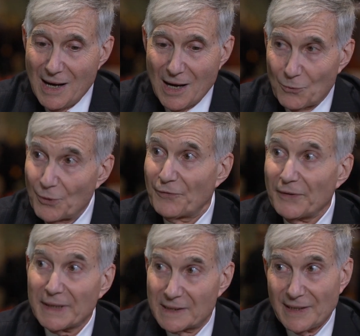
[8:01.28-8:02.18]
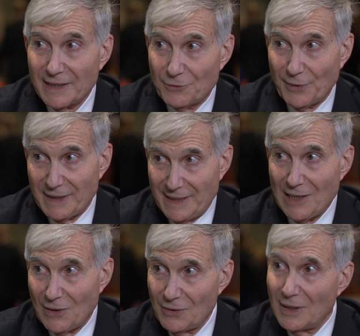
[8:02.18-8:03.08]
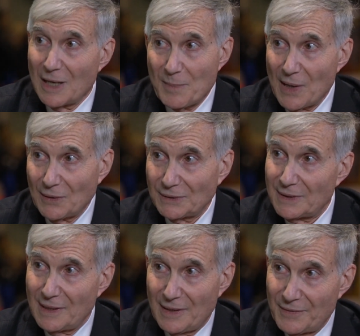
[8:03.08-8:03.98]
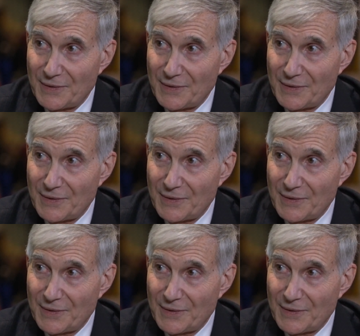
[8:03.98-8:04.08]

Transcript: uh, we're very excited right now about uh,